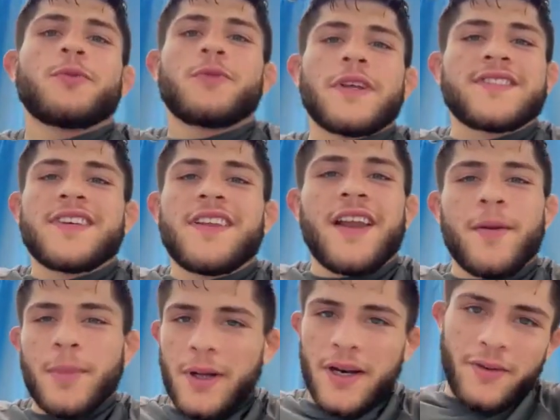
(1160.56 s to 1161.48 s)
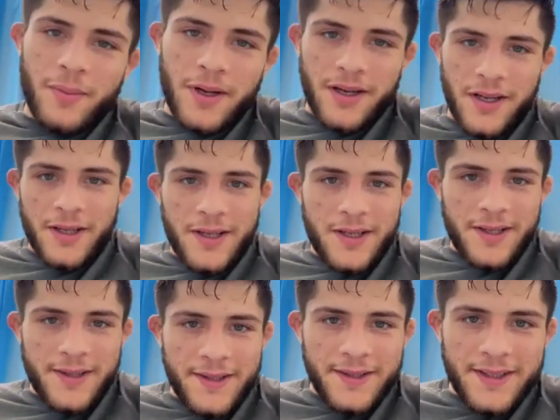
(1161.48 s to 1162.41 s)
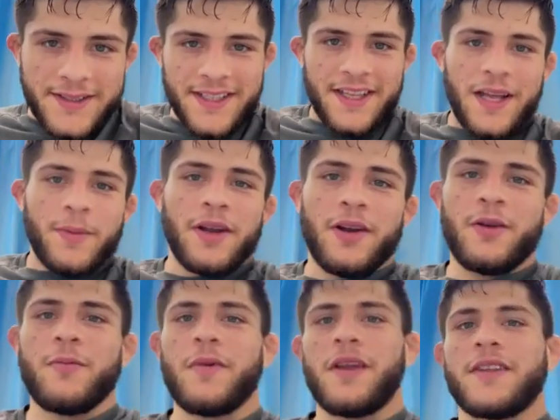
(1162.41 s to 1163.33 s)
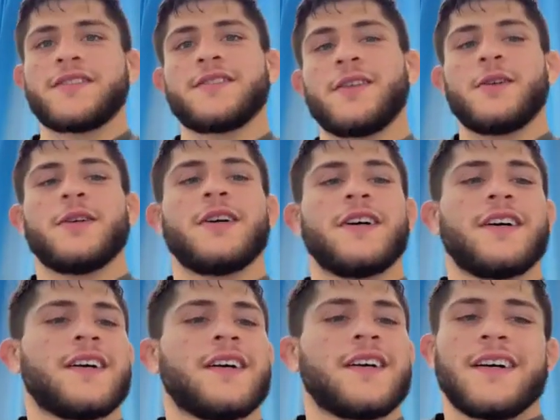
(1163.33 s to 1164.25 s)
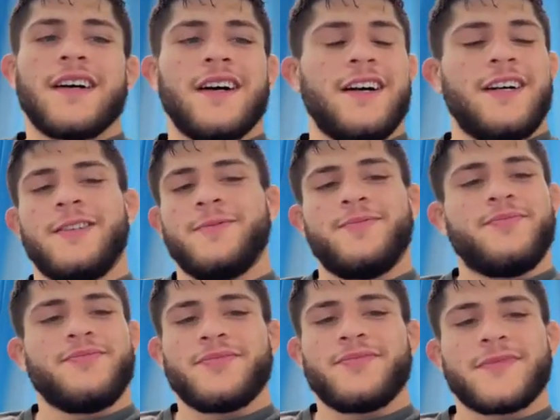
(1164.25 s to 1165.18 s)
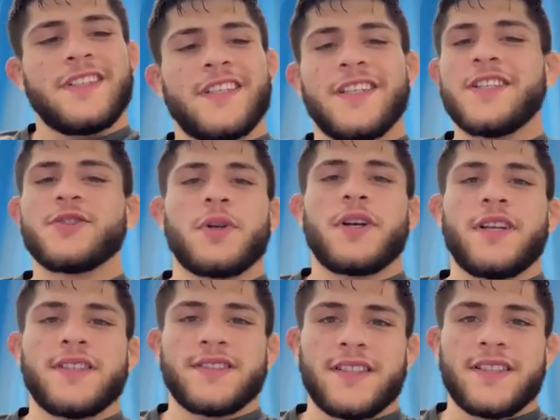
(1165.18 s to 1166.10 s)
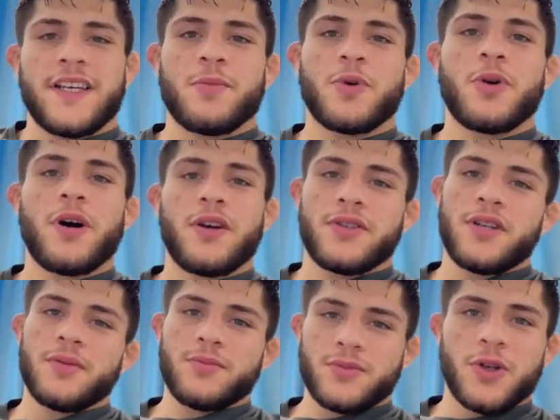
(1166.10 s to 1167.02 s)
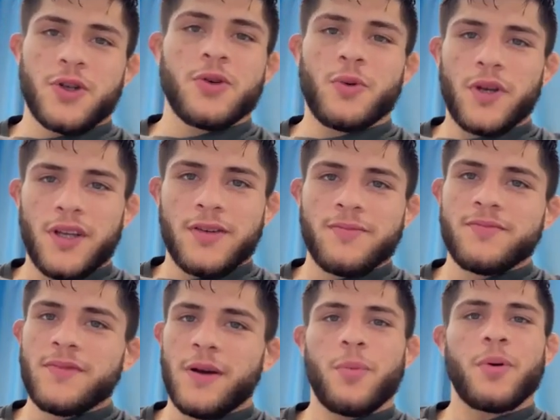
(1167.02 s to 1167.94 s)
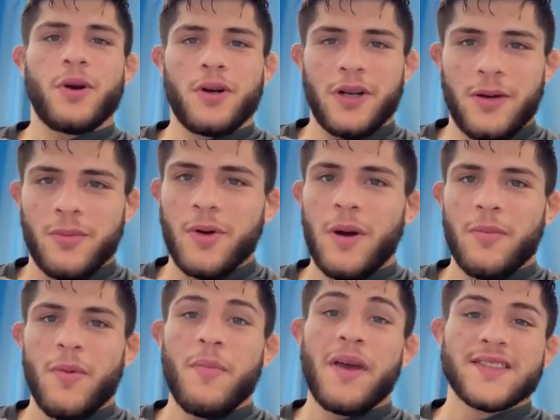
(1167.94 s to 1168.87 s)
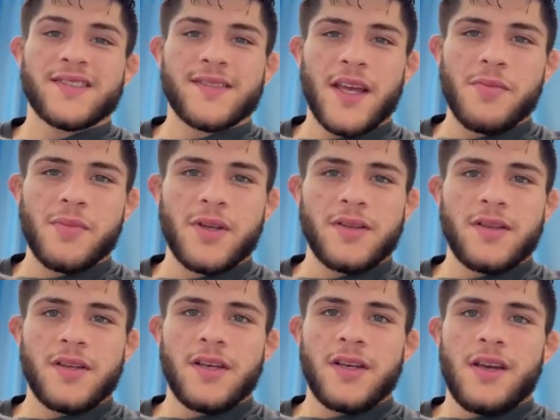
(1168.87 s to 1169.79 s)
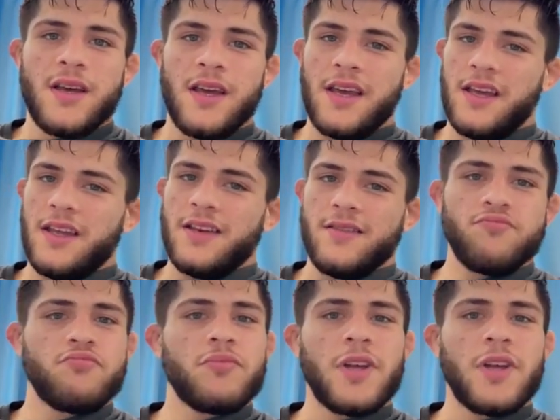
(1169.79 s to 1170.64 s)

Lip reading: they say that about everybody. They say that about everybody. So um, it is what it is. I think I'm gonna go out there. I'm gonna go win. I'm gonna make a statement and